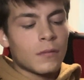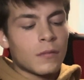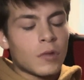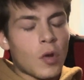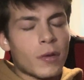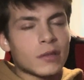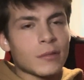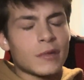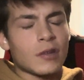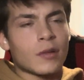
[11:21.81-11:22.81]
Because
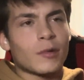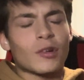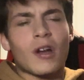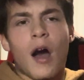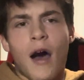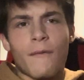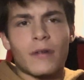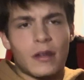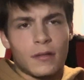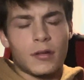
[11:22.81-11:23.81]
let me tell you something. You're
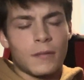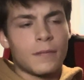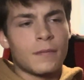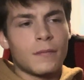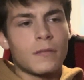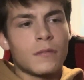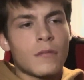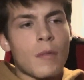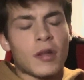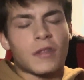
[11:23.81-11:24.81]
confident
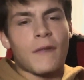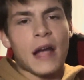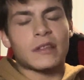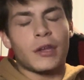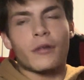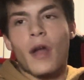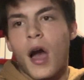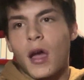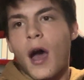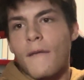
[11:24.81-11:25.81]
about the fact that you're
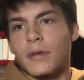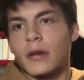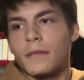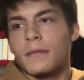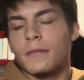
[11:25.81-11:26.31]
not confident.